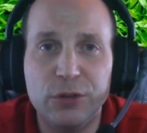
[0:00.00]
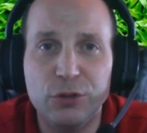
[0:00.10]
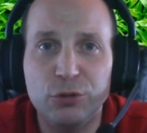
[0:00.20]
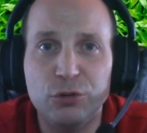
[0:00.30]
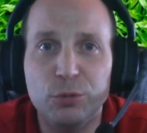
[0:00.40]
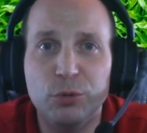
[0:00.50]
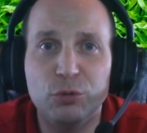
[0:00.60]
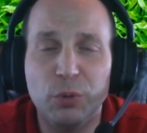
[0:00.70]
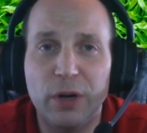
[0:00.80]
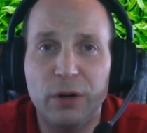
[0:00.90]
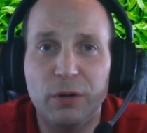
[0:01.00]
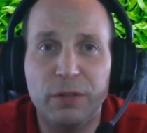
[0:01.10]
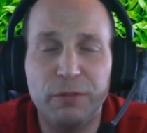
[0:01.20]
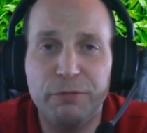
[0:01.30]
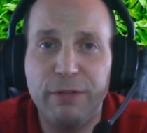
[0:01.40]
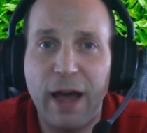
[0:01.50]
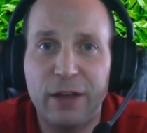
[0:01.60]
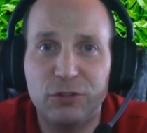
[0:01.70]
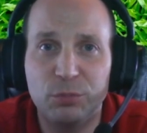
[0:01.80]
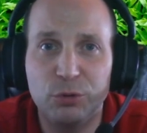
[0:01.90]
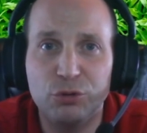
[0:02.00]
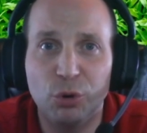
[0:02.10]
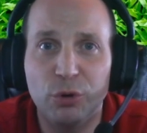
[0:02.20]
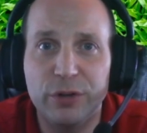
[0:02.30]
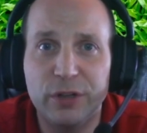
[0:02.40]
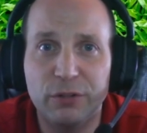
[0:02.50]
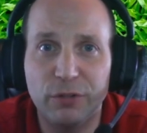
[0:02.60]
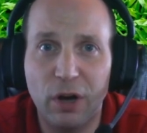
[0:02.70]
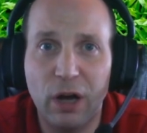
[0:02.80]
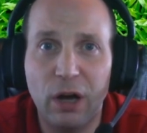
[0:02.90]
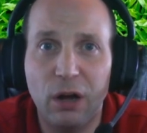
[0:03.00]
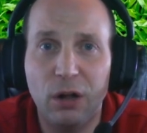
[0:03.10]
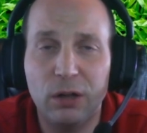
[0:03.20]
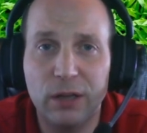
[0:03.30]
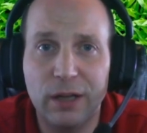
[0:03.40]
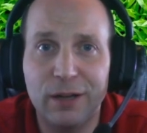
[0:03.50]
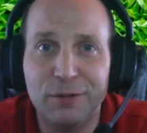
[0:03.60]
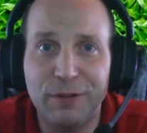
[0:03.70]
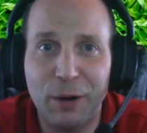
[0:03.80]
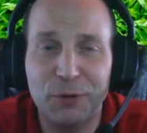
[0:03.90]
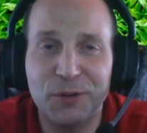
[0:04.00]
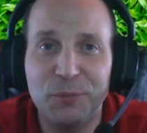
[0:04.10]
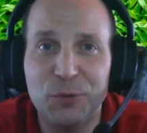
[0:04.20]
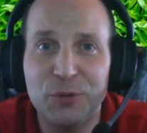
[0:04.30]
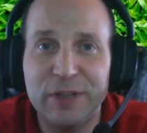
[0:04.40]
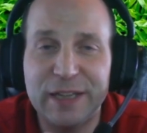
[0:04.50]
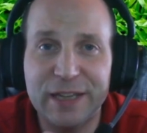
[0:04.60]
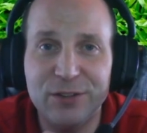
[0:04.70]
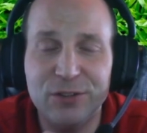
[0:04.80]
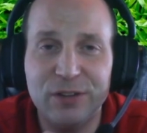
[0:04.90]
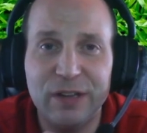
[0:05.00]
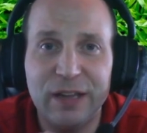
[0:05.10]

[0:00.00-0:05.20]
YouTube is where the vast majority of all of our community is.